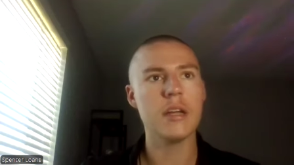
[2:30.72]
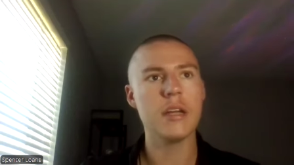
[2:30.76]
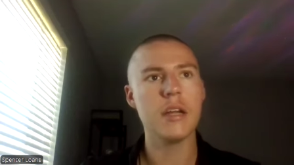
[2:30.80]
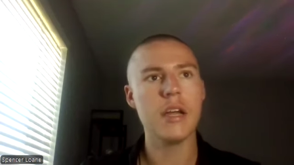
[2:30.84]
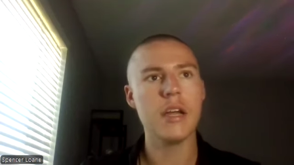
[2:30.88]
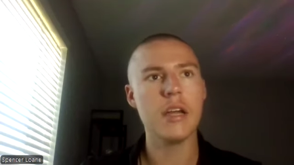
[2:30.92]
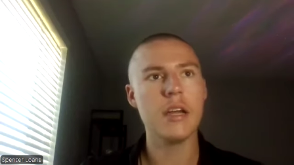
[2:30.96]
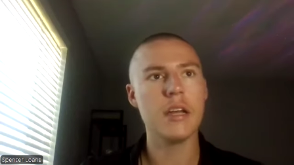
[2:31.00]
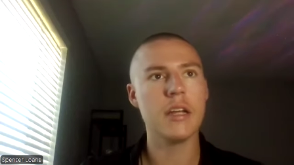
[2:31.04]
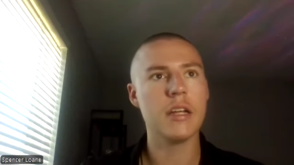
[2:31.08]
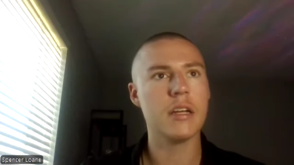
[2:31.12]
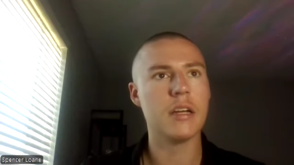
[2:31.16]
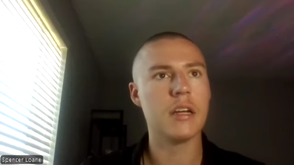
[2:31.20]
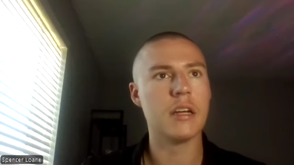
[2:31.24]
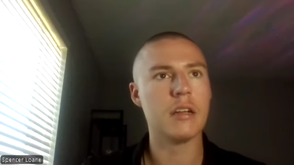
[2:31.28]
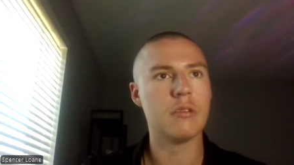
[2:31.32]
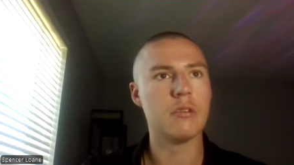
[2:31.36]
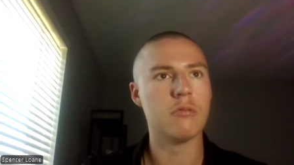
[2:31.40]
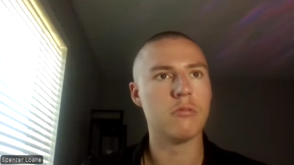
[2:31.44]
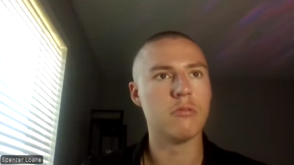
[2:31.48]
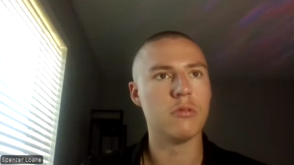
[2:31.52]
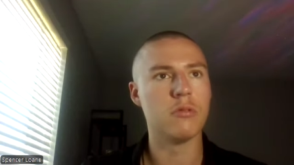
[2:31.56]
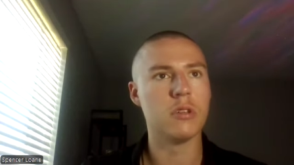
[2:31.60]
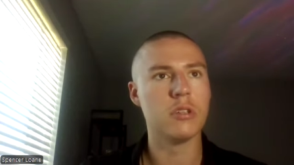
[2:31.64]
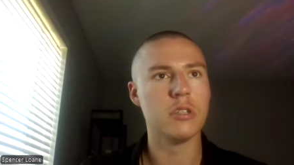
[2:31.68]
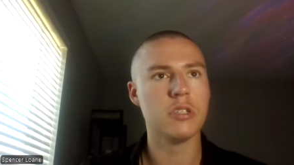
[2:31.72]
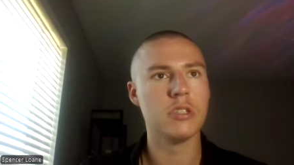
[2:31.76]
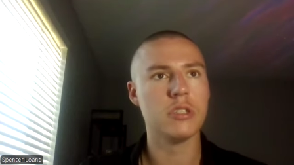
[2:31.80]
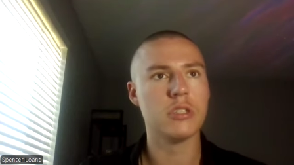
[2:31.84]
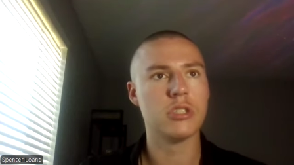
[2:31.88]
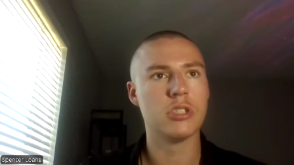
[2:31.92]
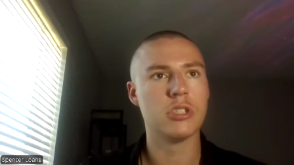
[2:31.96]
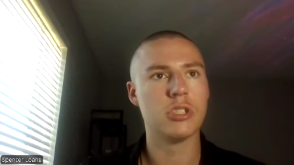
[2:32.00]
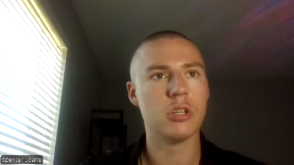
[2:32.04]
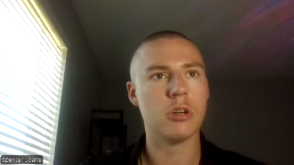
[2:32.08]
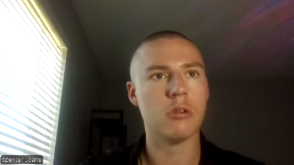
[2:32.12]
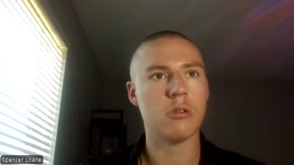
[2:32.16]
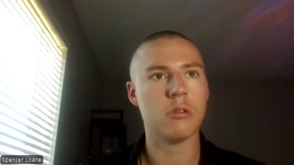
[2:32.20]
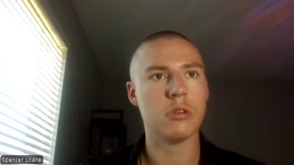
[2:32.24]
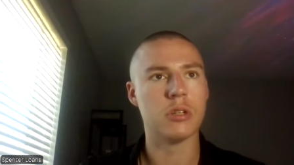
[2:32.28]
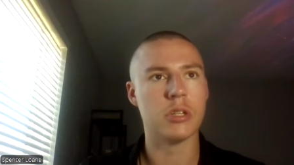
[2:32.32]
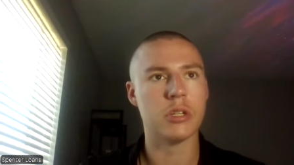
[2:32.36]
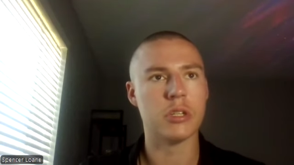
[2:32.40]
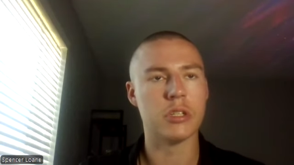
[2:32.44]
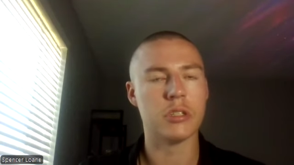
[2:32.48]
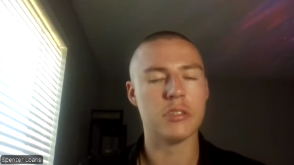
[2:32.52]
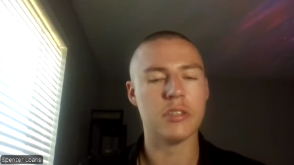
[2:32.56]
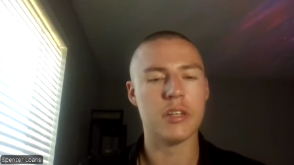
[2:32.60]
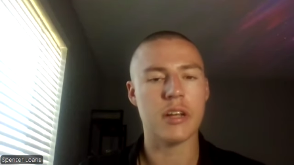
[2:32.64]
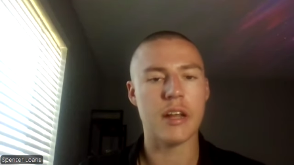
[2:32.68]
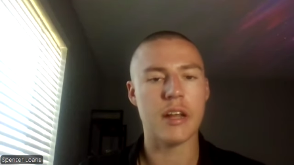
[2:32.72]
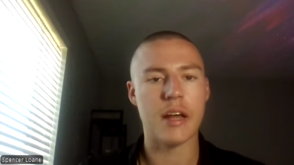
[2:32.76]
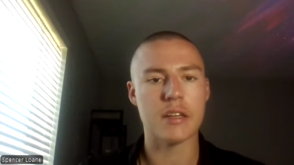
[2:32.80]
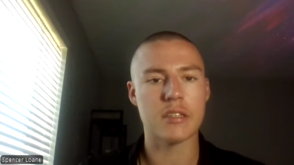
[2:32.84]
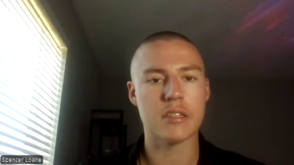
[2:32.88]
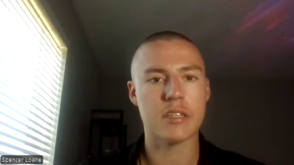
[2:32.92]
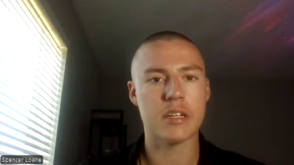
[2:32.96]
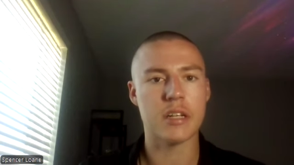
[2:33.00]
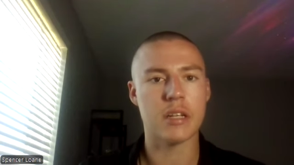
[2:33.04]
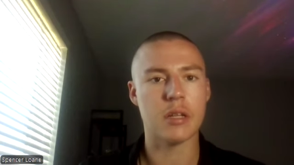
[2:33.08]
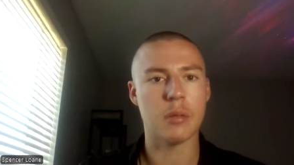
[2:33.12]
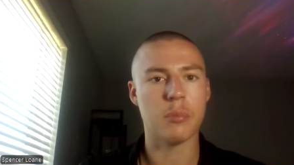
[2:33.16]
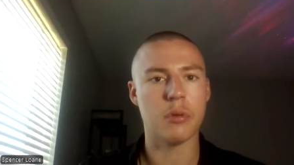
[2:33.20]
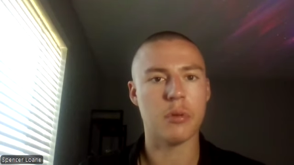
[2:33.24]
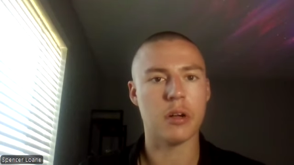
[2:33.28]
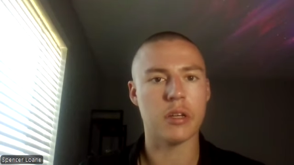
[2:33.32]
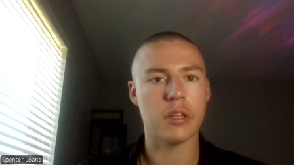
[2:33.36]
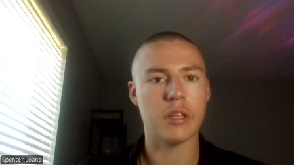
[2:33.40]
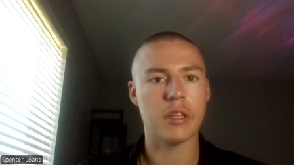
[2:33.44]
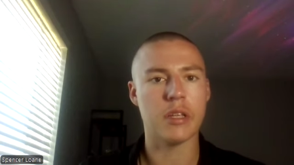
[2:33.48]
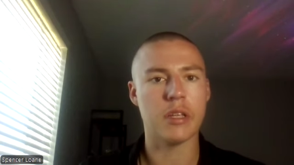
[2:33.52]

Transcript: and really showed good tenacity on the puck.